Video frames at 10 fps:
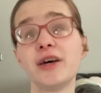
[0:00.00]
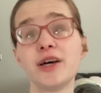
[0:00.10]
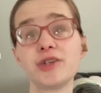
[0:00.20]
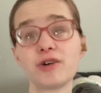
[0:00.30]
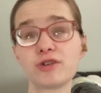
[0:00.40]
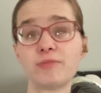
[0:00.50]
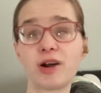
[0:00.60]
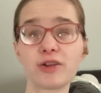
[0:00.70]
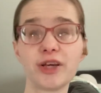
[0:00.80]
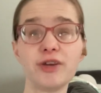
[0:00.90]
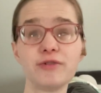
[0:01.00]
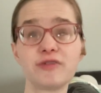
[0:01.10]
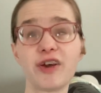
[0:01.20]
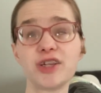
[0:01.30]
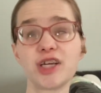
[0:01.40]
Dr. Mark Lynn, who is
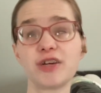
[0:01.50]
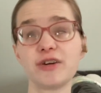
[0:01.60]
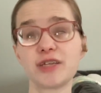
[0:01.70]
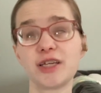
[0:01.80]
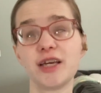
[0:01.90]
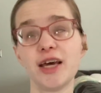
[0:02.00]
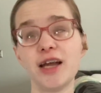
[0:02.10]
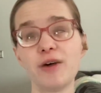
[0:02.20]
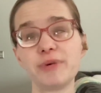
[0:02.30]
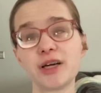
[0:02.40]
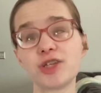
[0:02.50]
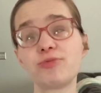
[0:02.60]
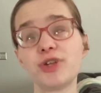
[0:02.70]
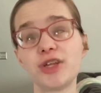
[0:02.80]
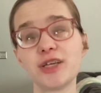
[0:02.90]
very generous in helping us
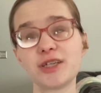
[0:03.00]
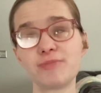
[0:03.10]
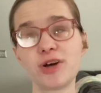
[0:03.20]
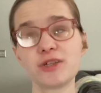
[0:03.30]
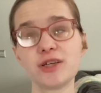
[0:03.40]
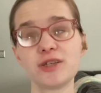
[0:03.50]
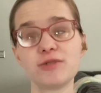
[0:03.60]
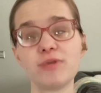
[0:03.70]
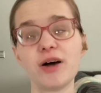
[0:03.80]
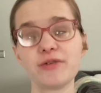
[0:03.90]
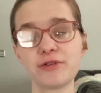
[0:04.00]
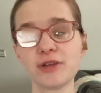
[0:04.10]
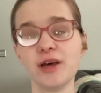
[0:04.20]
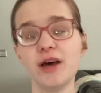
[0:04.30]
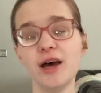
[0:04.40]
with this process as well.
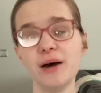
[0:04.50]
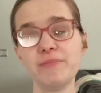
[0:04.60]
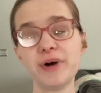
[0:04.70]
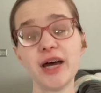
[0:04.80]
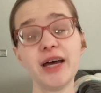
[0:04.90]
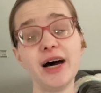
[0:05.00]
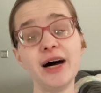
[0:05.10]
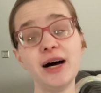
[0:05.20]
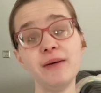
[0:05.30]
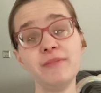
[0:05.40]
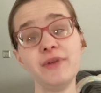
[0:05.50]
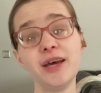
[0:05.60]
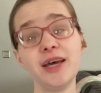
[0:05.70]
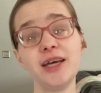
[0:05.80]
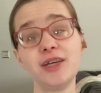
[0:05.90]
But,
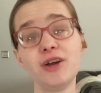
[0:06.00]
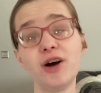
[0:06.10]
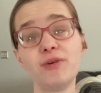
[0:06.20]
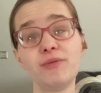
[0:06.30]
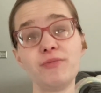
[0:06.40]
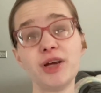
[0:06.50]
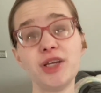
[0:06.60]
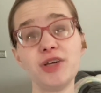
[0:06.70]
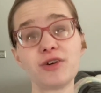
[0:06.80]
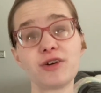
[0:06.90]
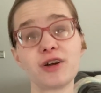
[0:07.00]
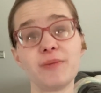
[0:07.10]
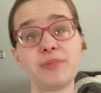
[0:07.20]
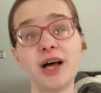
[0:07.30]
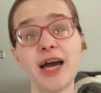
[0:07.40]
when you're
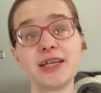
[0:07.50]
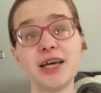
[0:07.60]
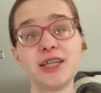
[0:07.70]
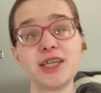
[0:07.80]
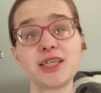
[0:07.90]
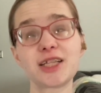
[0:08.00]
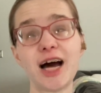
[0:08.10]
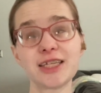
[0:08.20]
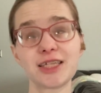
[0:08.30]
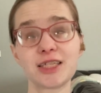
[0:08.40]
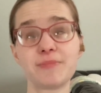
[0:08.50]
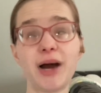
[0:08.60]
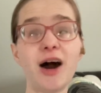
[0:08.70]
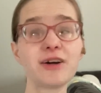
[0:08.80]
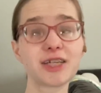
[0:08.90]
blind, and these glasses, the
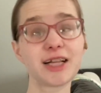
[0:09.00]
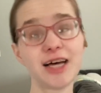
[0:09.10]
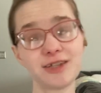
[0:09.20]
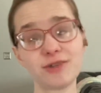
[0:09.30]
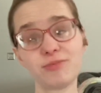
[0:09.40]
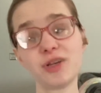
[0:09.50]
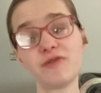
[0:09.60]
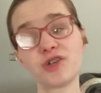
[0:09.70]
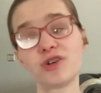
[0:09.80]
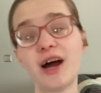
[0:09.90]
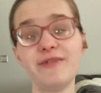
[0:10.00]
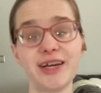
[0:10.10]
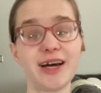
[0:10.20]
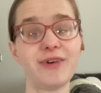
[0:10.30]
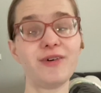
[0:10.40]
bioptic glasses, are really for
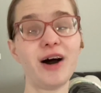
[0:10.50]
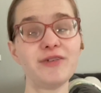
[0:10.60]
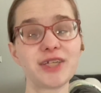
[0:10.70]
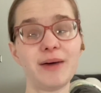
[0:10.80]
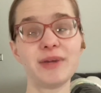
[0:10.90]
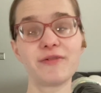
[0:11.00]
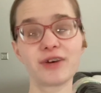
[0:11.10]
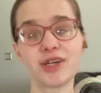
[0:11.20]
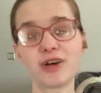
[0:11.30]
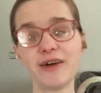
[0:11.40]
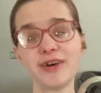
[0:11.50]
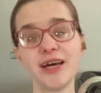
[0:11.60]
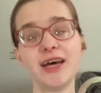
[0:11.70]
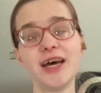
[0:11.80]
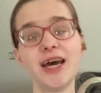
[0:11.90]
driving. Well, obviously I'm never gonna drive.
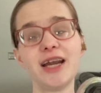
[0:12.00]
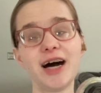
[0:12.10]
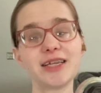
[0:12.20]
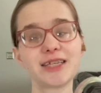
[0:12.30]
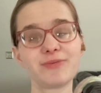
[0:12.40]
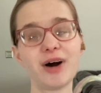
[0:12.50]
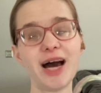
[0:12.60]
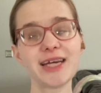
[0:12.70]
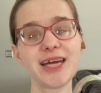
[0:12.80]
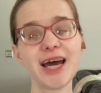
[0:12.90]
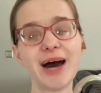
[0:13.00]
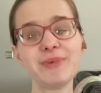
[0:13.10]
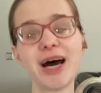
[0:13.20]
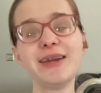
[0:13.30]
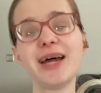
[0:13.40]
And honestly, well, I'm
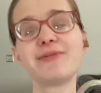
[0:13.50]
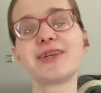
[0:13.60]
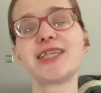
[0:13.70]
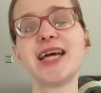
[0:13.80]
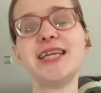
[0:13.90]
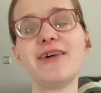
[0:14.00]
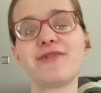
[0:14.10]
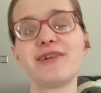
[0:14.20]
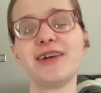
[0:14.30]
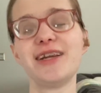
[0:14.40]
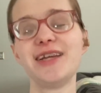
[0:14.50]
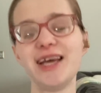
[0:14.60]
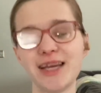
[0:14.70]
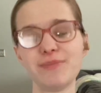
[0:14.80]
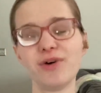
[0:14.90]
not even gonna say never
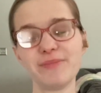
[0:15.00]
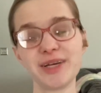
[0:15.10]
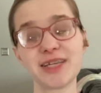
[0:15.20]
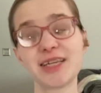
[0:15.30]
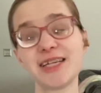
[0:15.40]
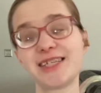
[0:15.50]
anymore, because that's